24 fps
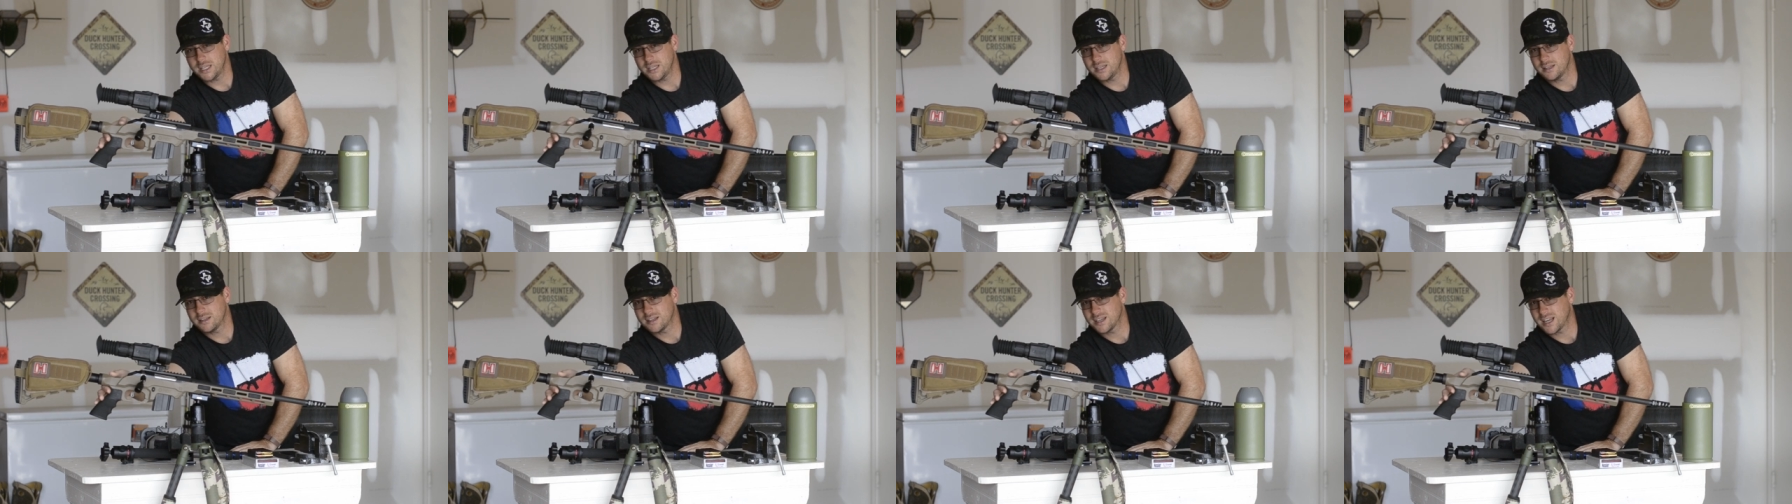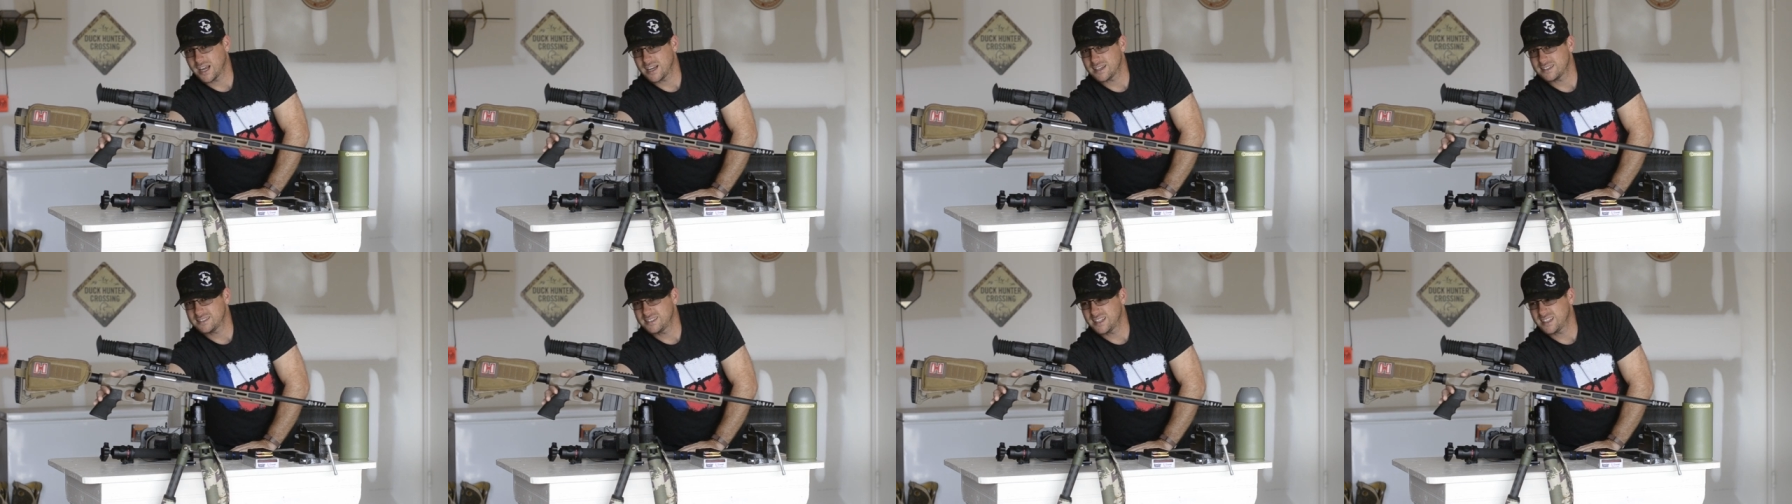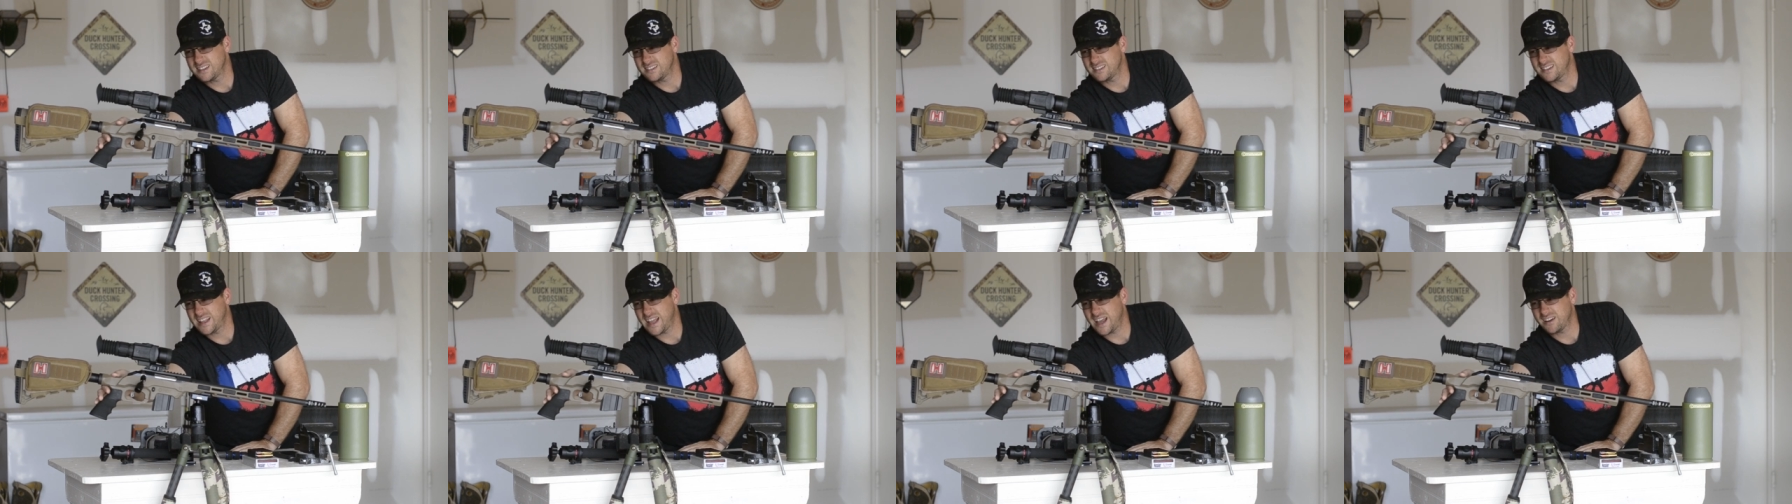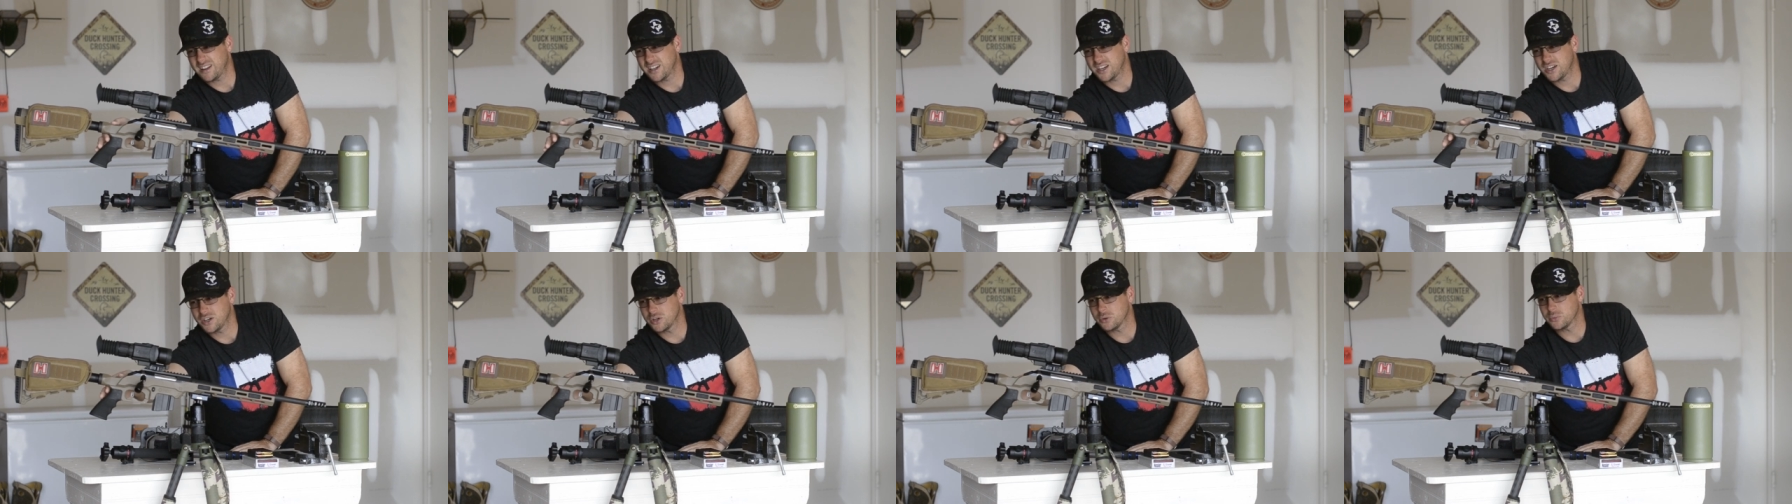the safety kind
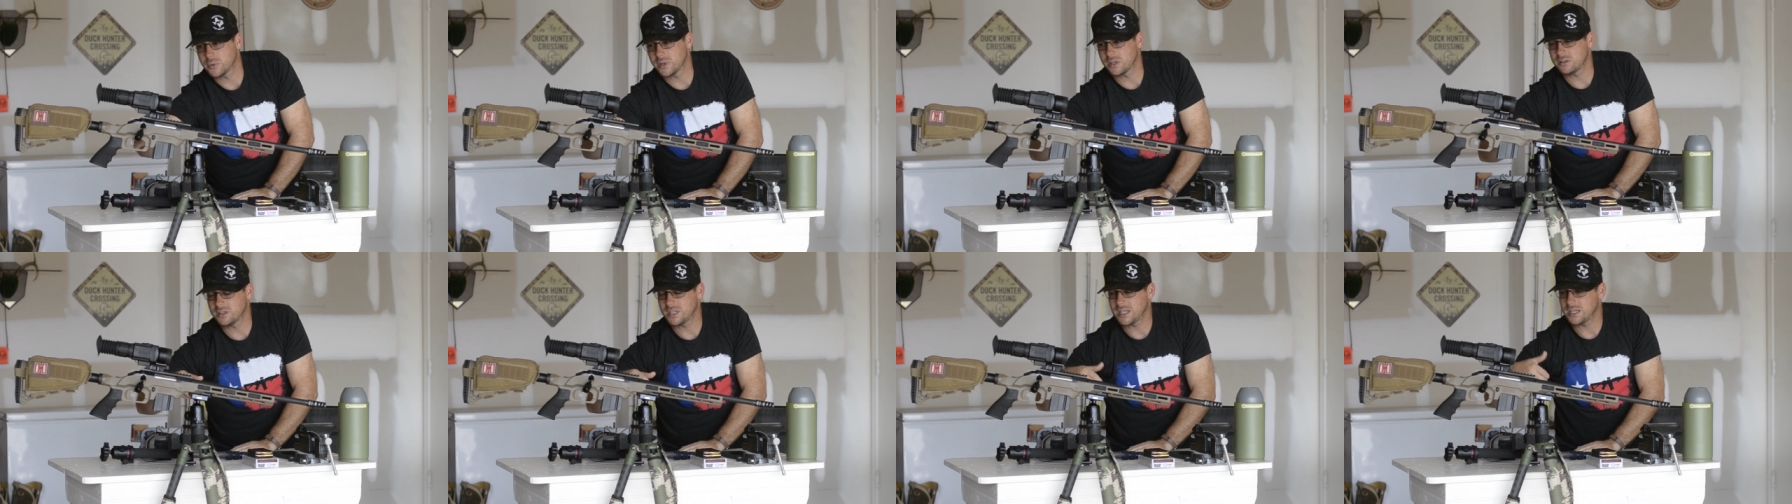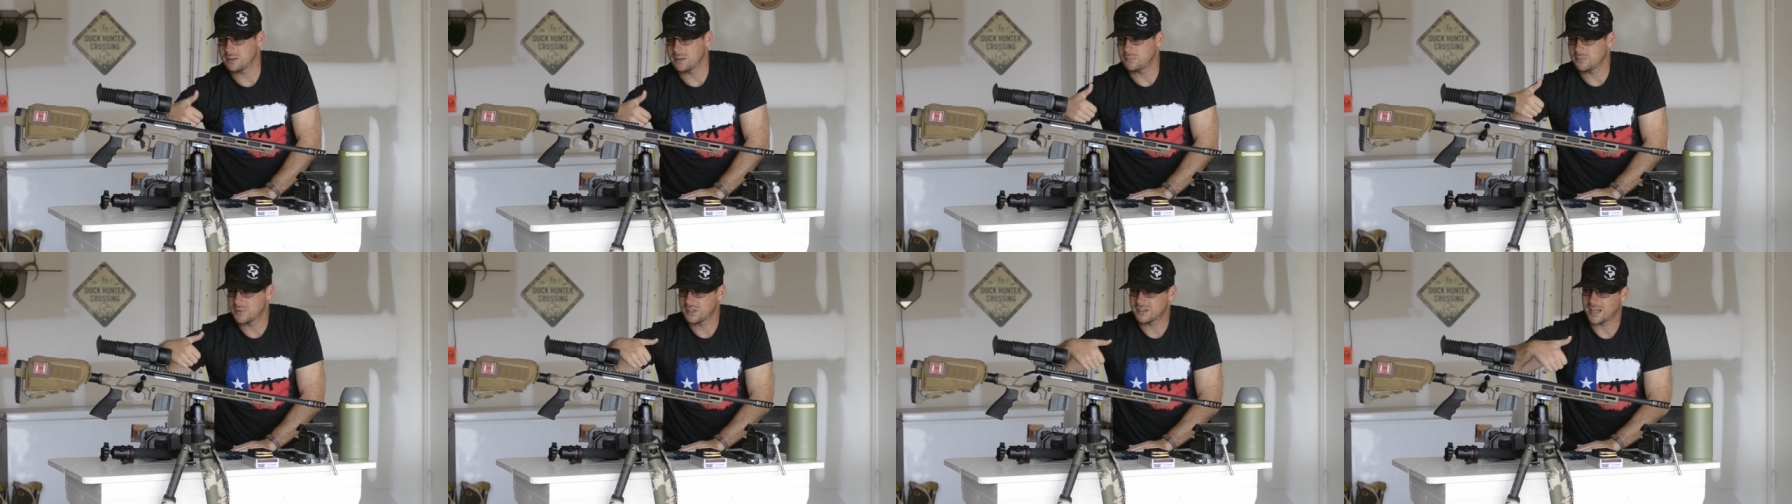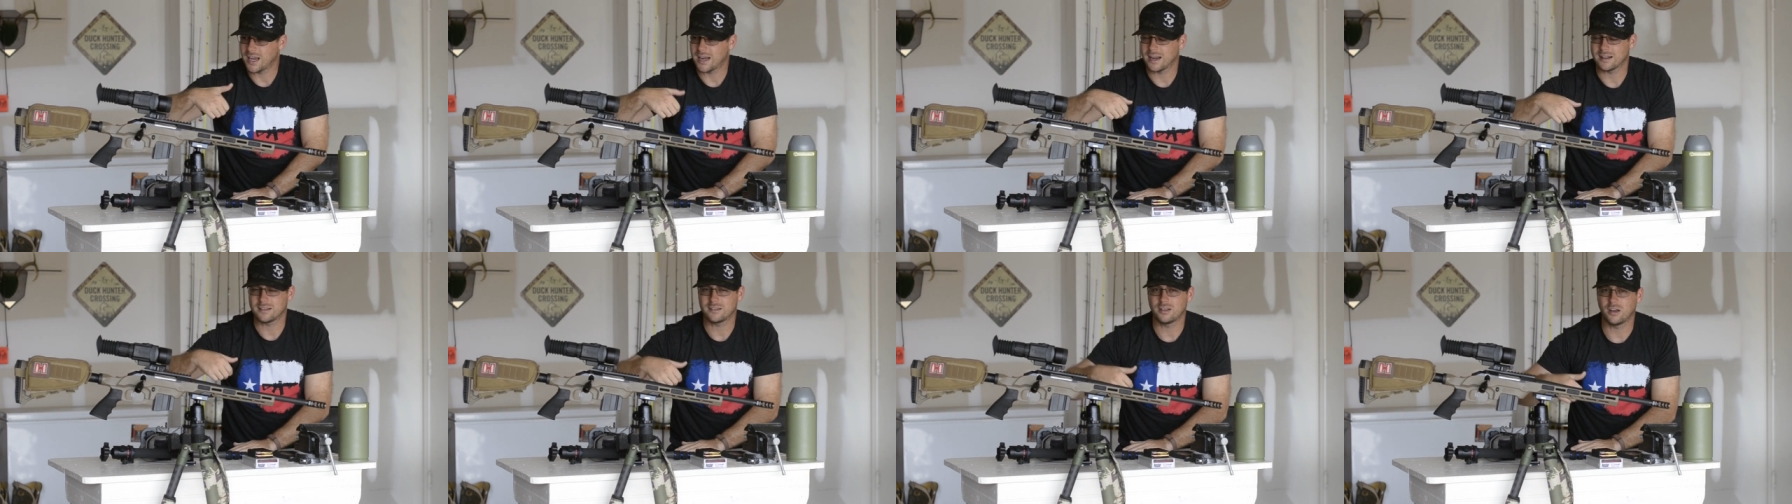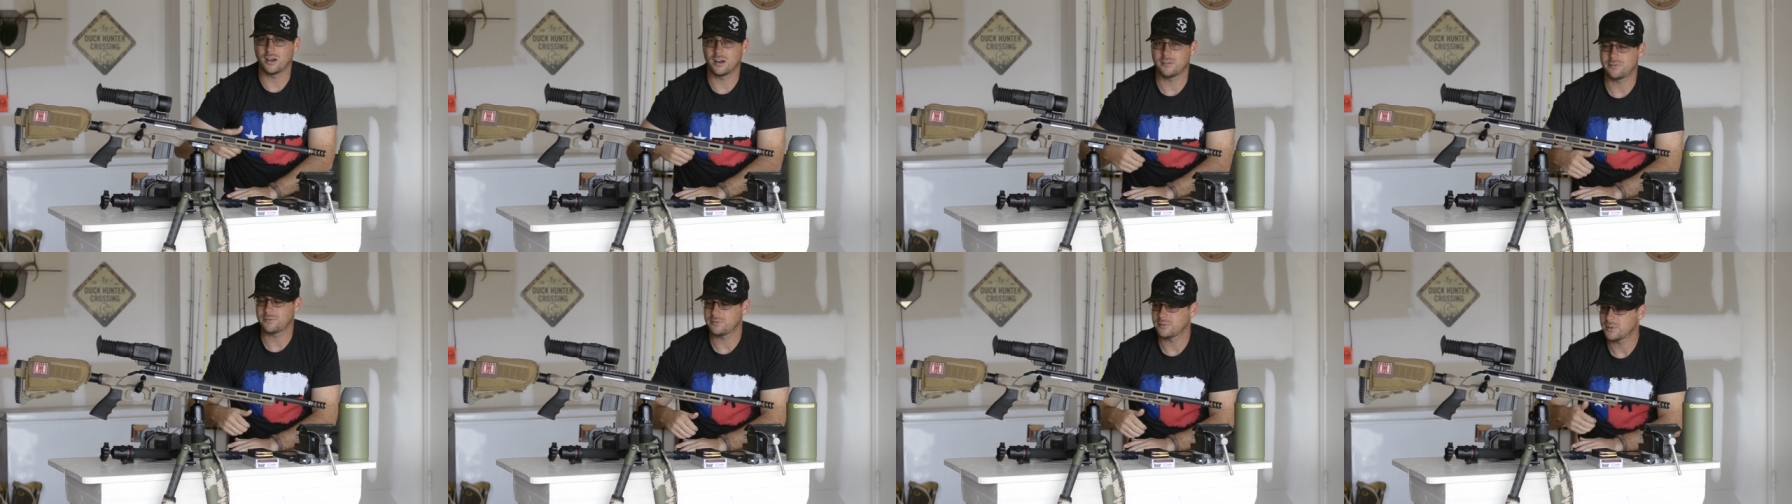of sits down in here real deep.
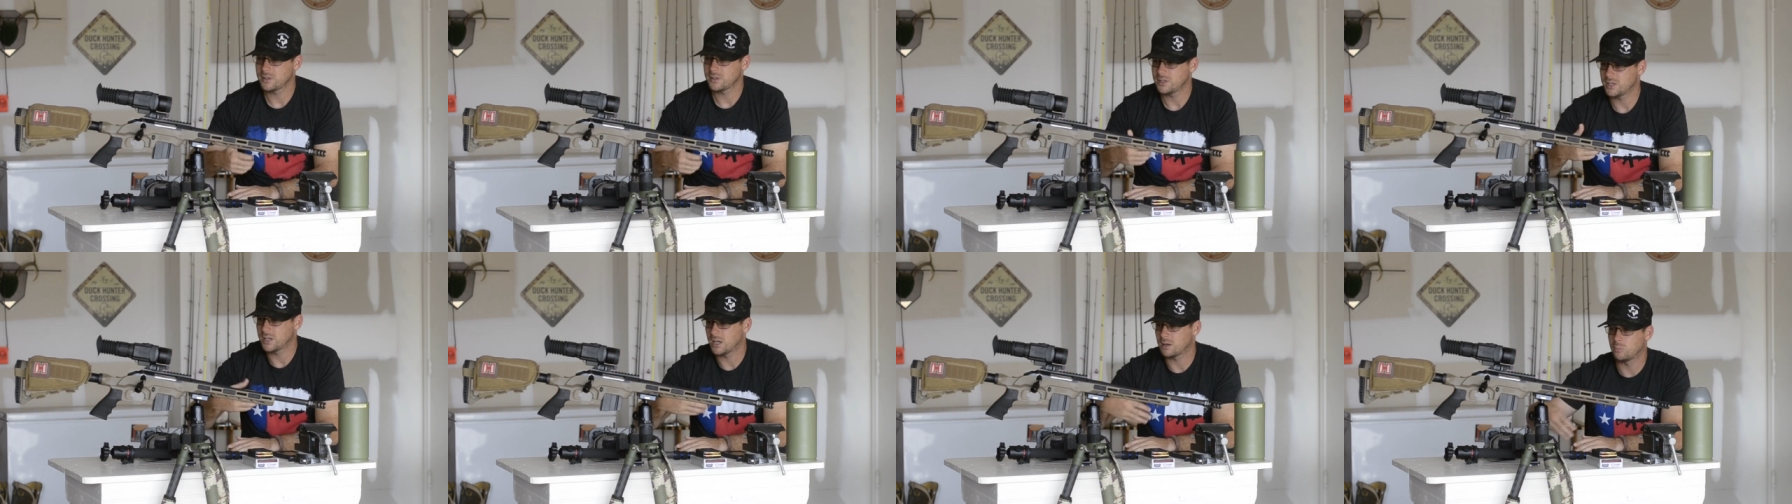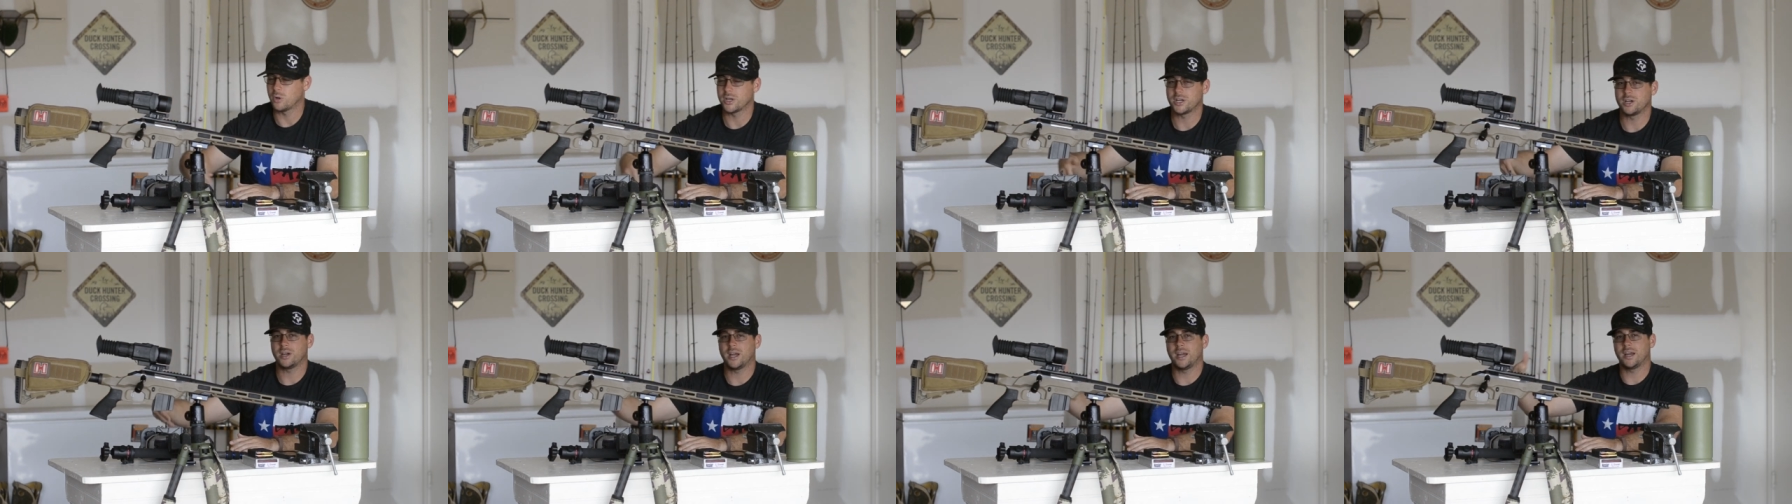It's kind of tough.